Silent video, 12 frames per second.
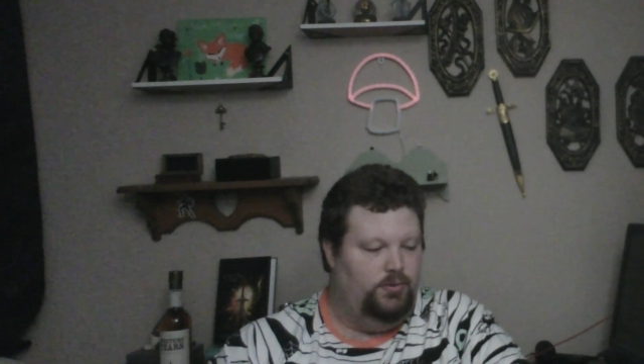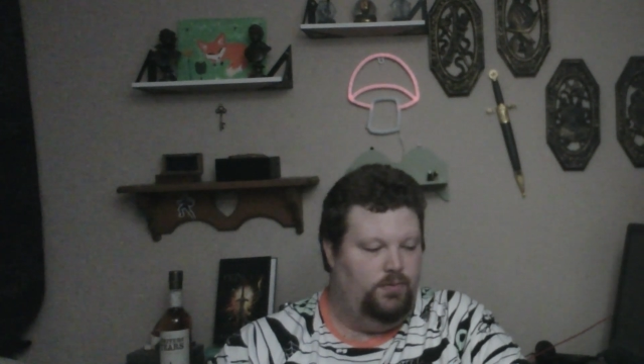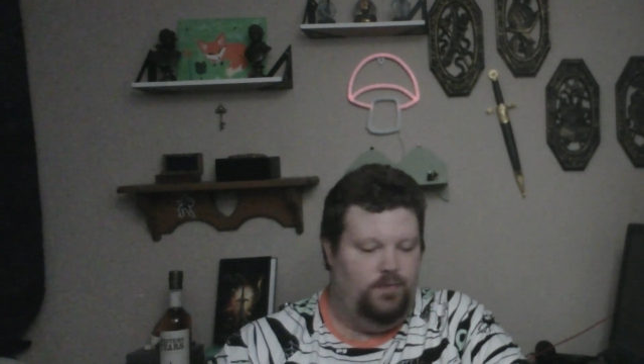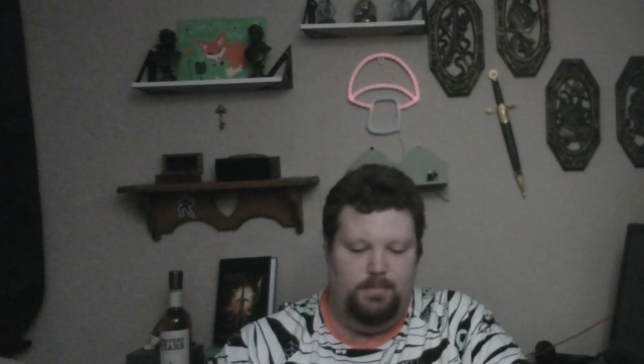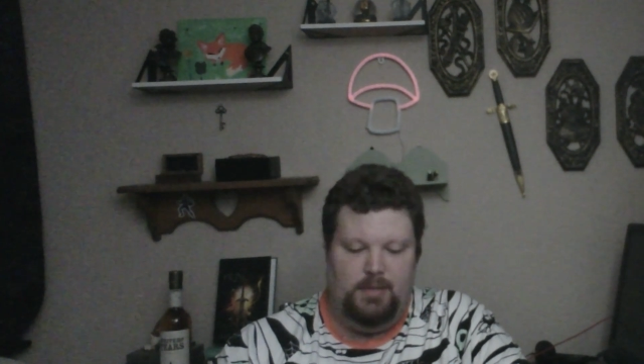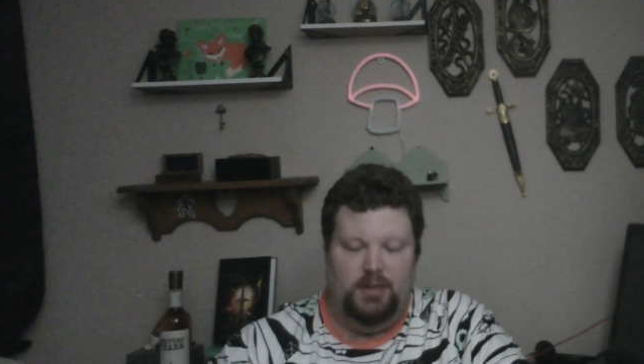If
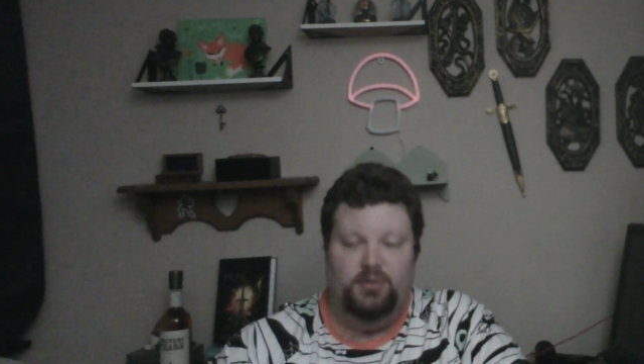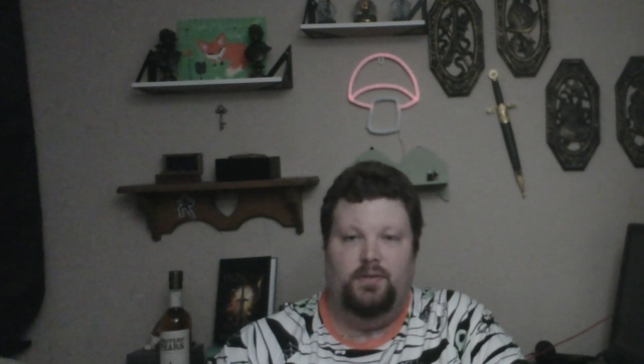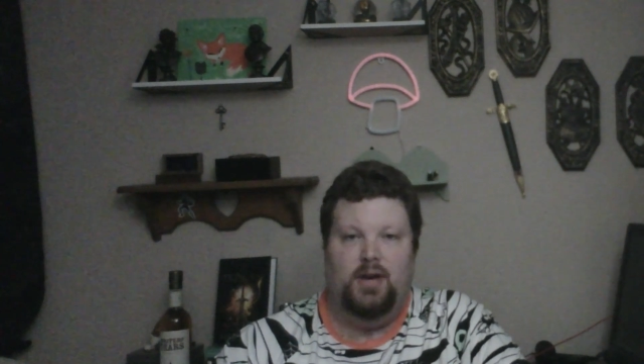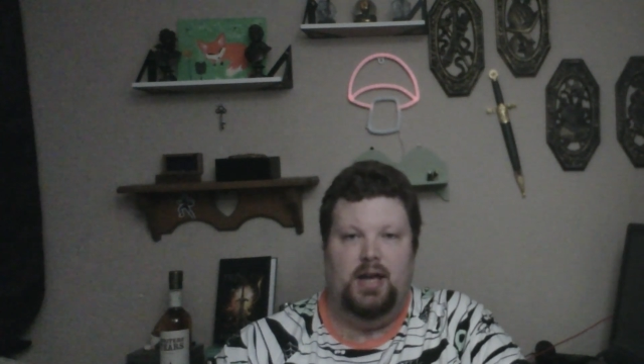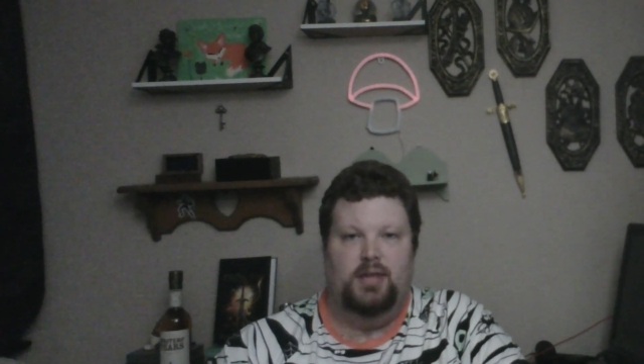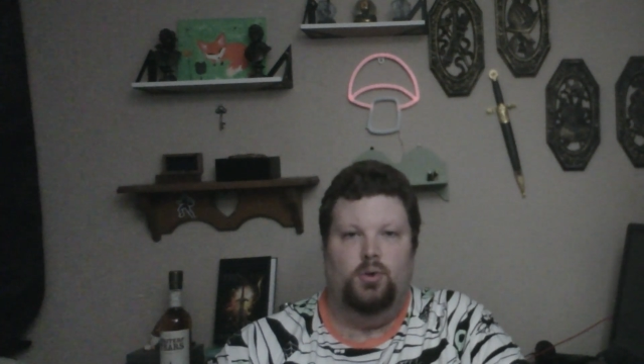anybody's
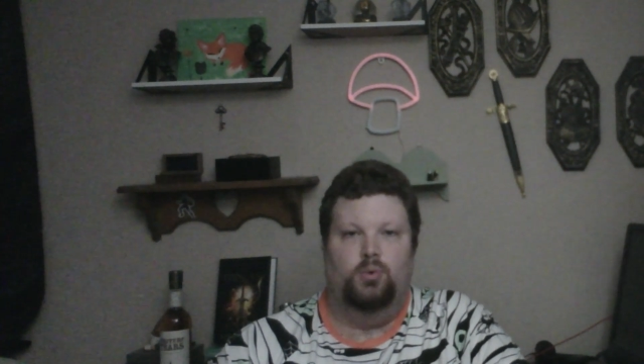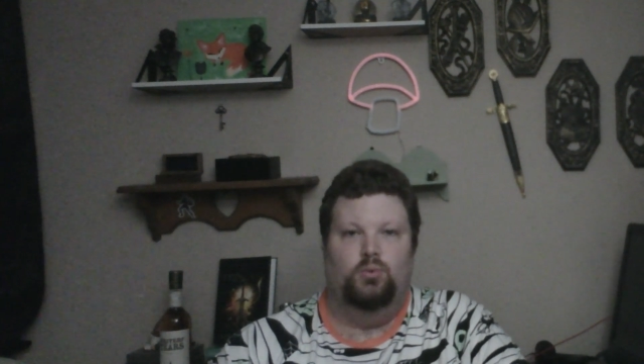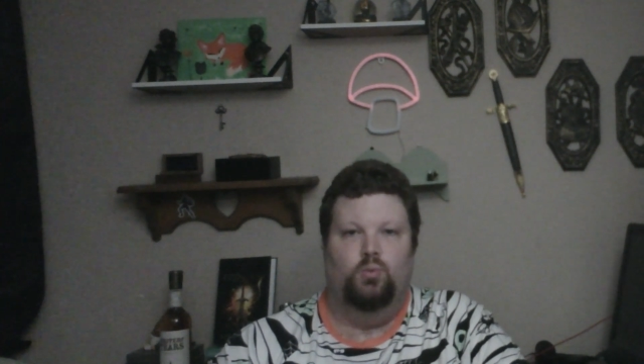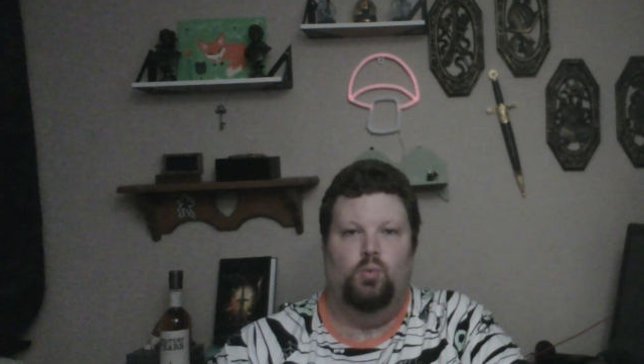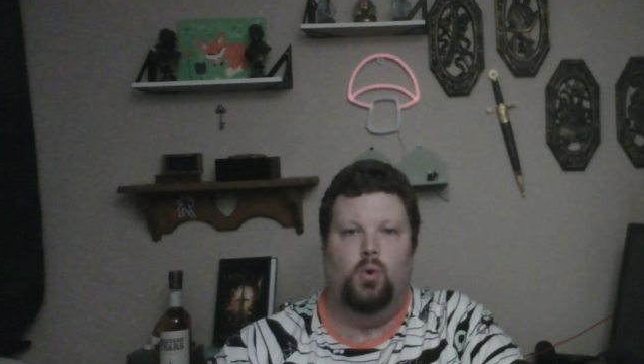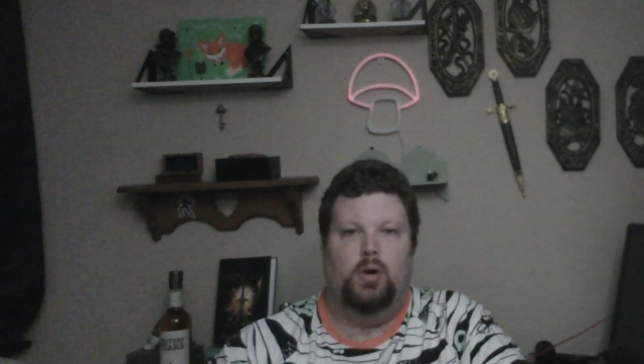ever had the
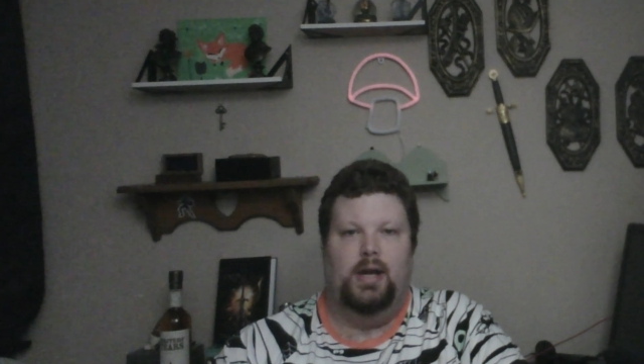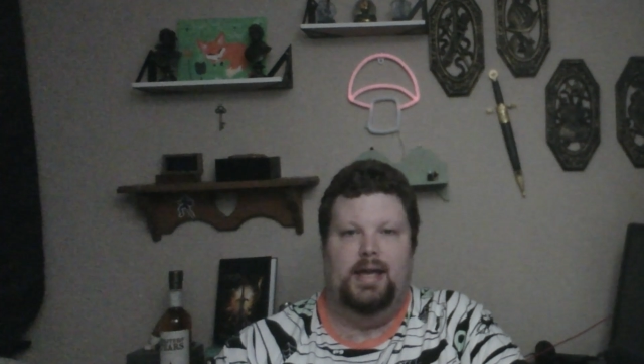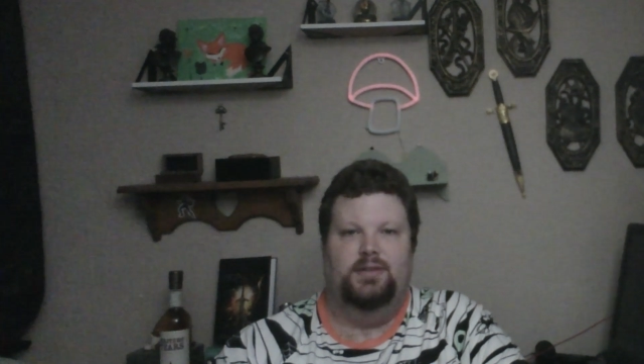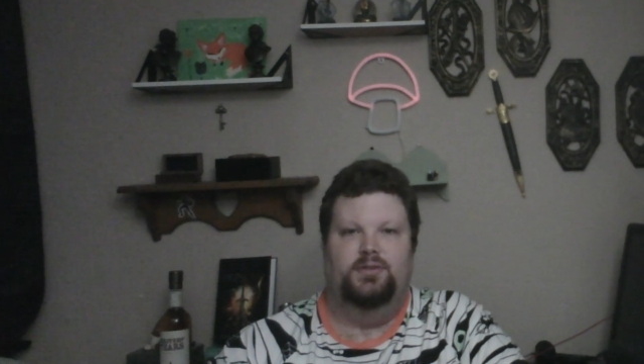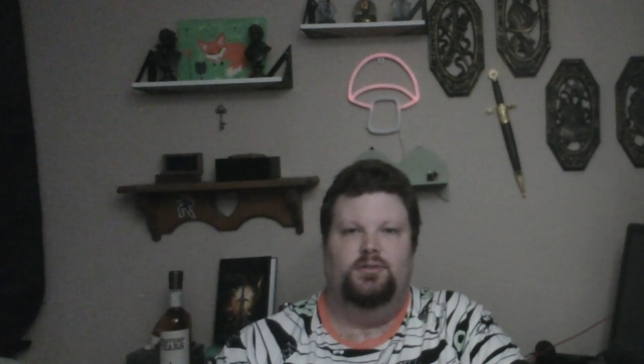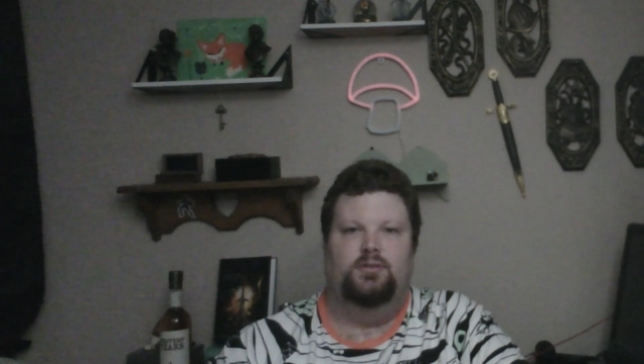old
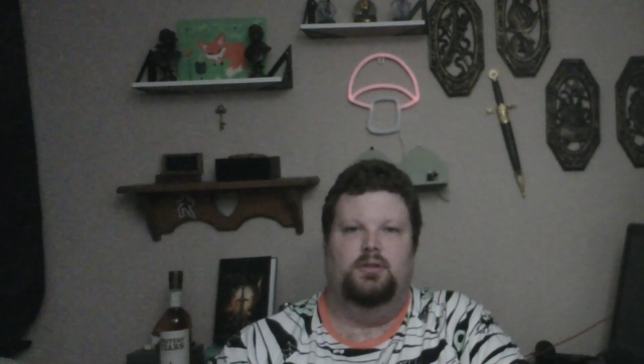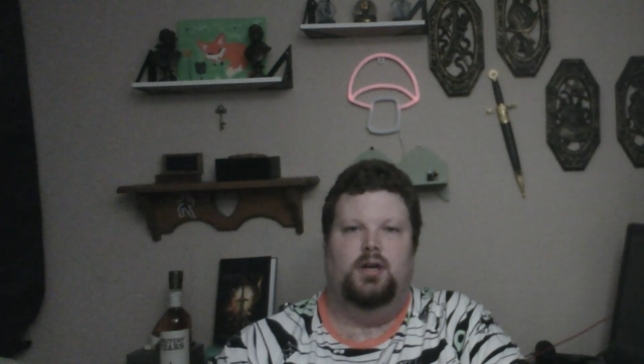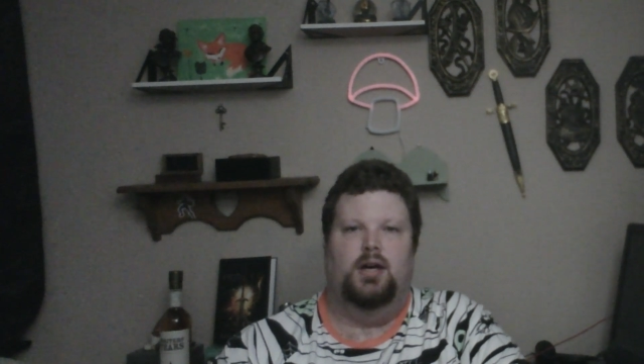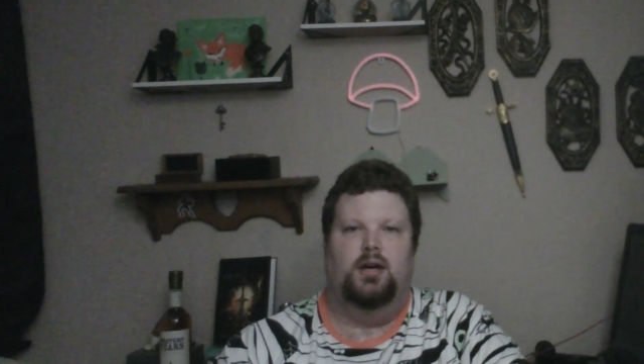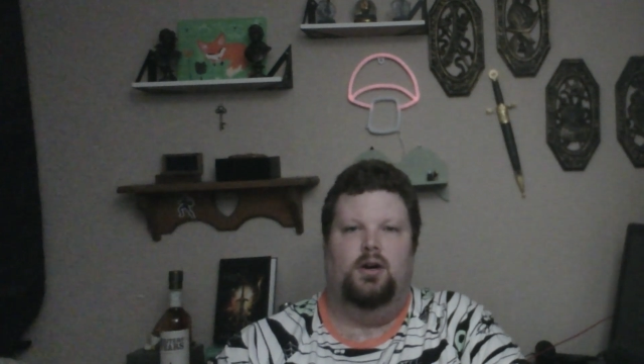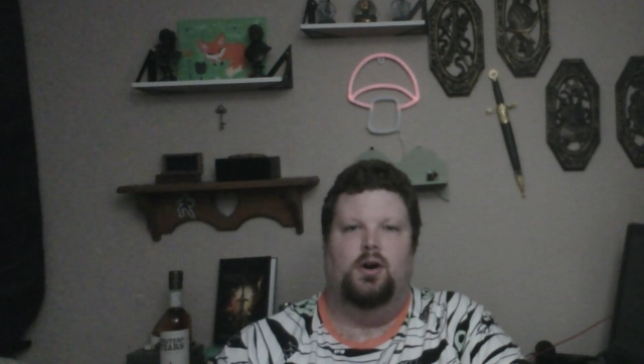Warheads
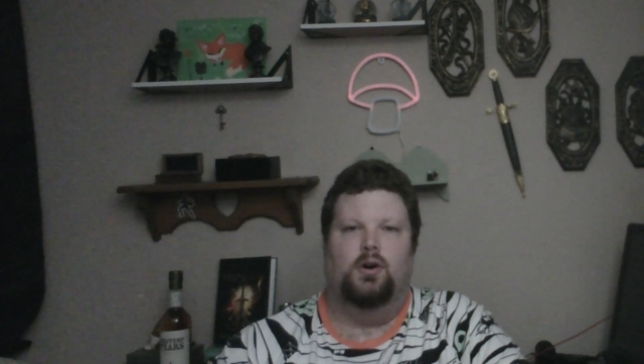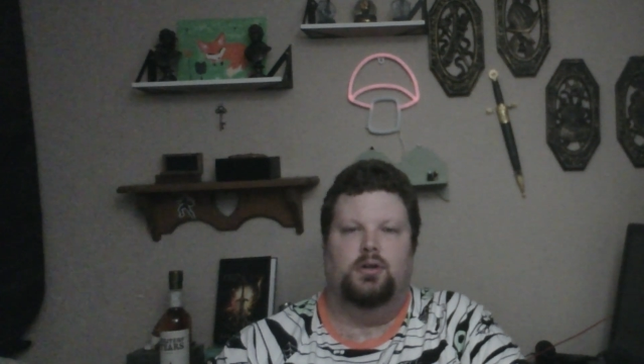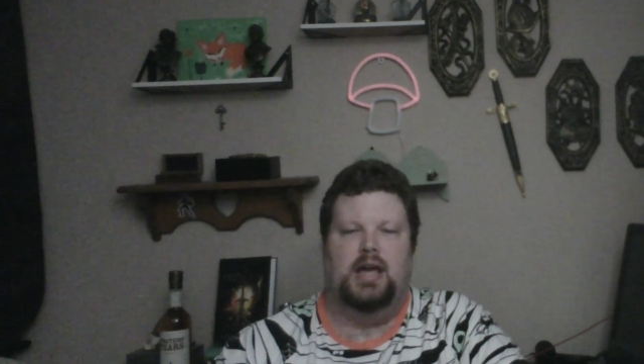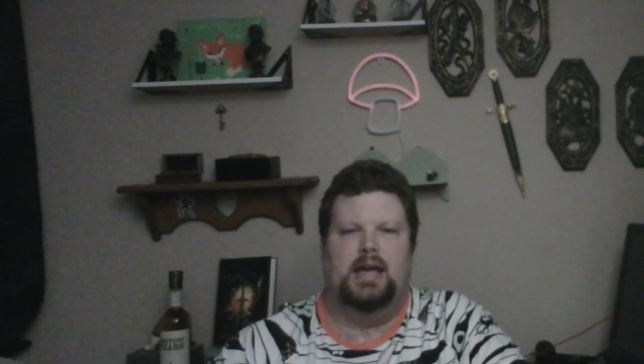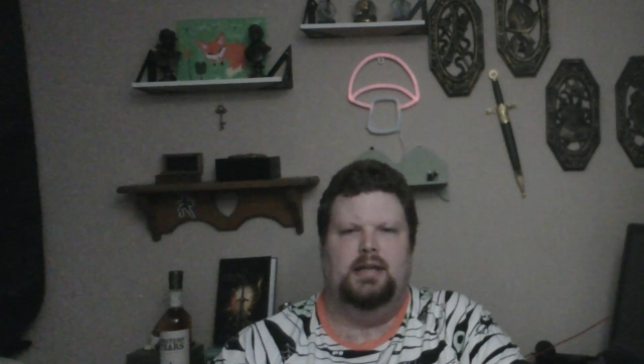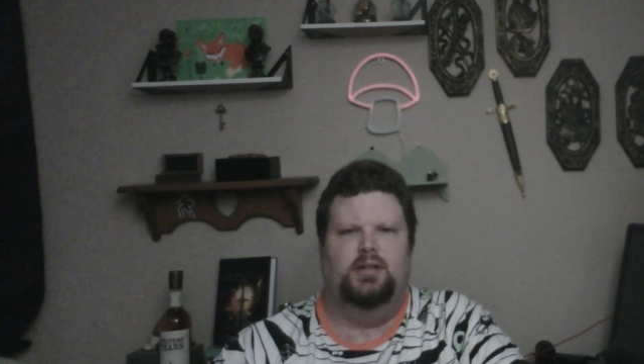hard
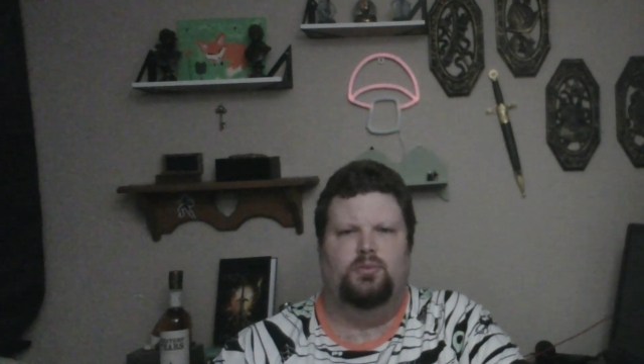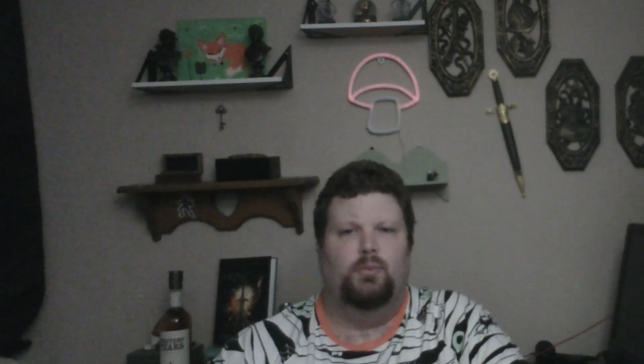candies,